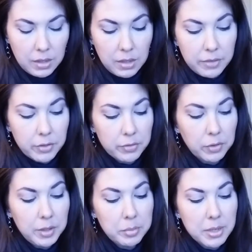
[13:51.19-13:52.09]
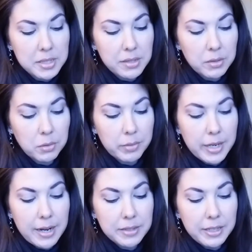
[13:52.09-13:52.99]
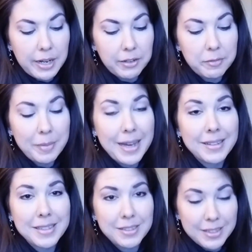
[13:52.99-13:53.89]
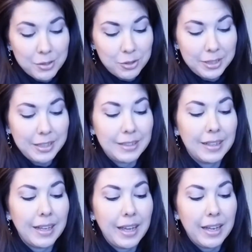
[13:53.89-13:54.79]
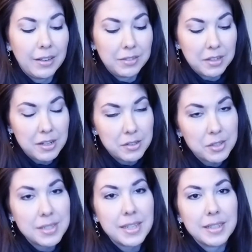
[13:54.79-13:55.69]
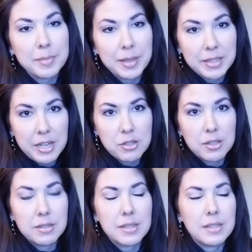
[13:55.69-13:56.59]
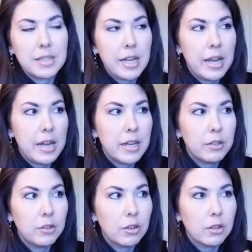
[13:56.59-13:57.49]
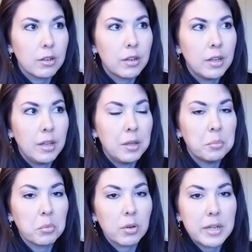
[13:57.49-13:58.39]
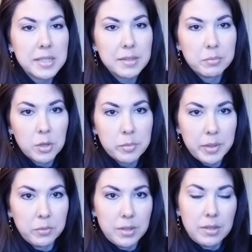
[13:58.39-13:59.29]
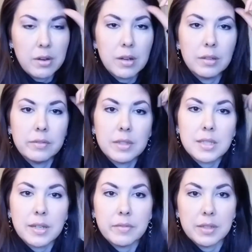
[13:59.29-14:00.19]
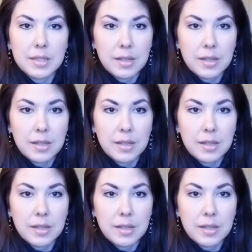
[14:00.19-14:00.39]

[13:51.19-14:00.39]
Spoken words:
if you're fully present or reacting out of past conditioning and unconscious expectations. Stay in your present moment with all of the stuff that's